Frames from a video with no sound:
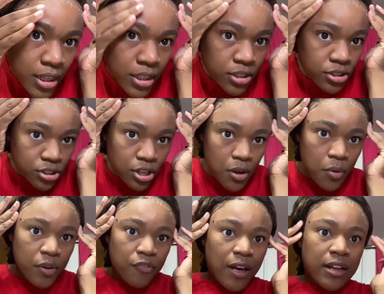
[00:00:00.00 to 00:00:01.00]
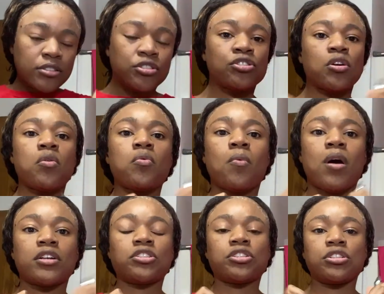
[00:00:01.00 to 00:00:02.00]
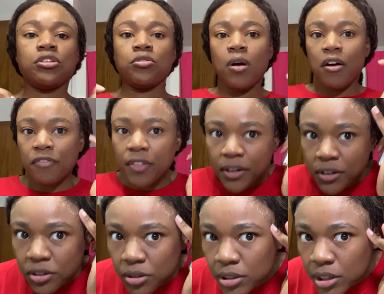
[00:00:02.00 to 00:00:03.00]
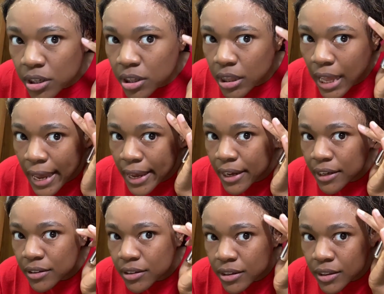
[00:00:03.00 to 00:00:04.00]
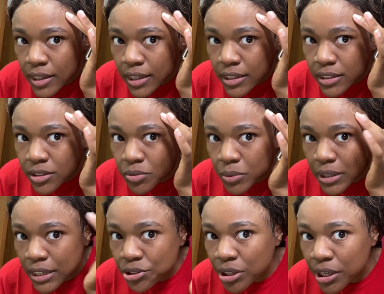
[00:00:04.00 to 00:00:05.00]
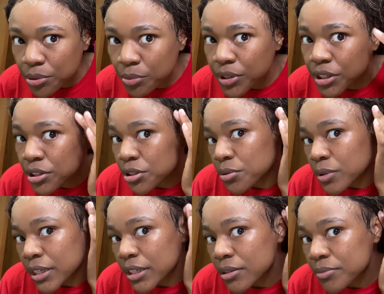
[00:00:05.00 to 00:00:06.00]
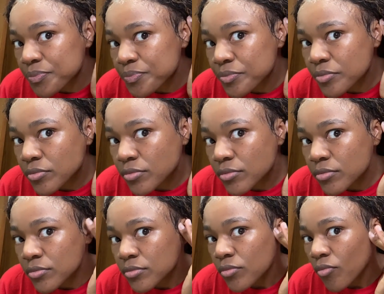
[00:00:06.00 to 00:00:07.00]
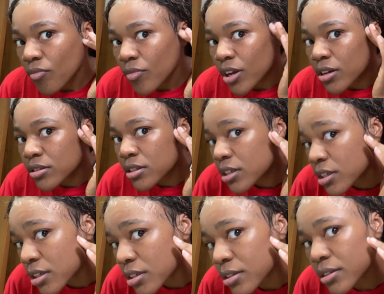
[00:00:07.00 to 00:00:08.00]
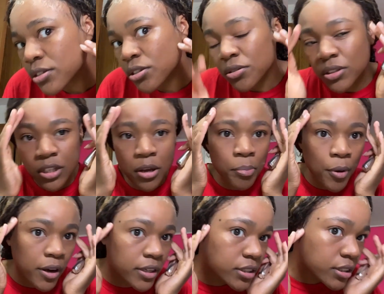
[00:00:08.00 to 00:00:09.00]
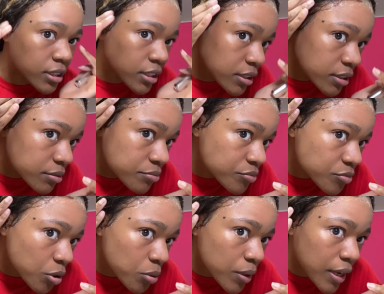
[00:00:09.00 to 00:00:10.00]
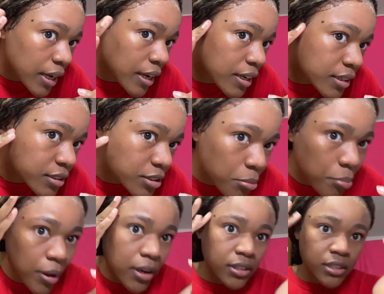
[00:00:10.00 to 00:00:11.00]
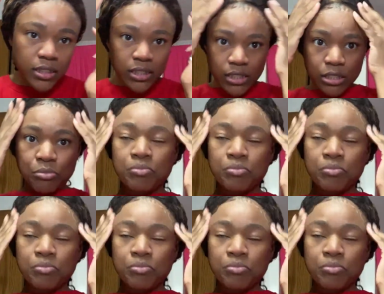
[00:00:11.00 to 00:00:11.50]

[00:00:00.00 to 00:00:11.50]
So if I don't wash the glue off, then it'll look like this when I try to re-glue it. See, so some parts look okay and some parts look